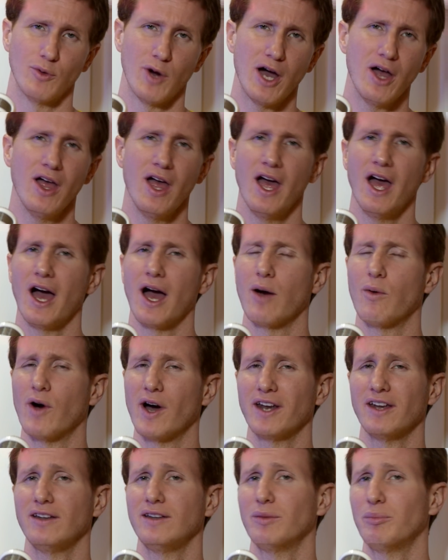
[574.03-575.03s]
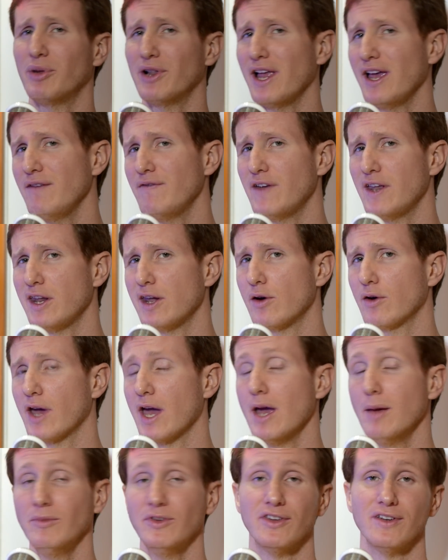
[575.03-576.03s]
Well, I wanted to play video
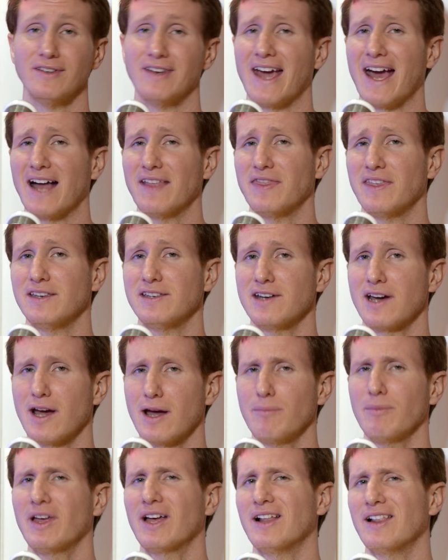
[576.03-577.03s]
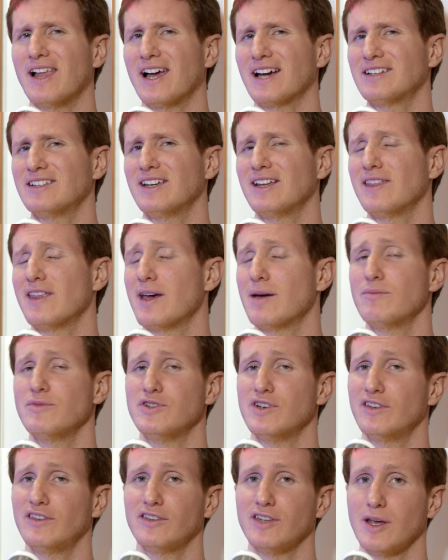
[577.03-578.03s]
games, and at the time, collecting them
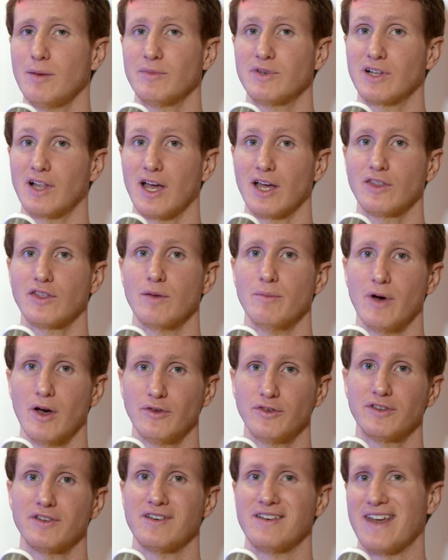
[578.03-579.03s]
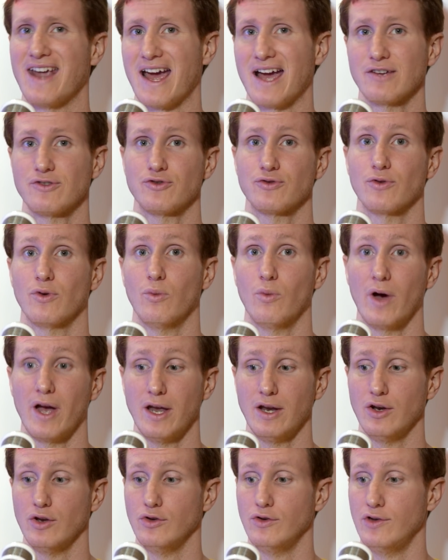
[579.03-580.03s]
just seemed like the most natural
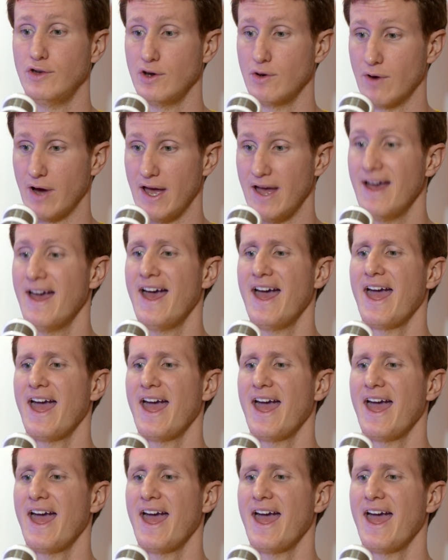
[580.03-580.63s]
way to do it.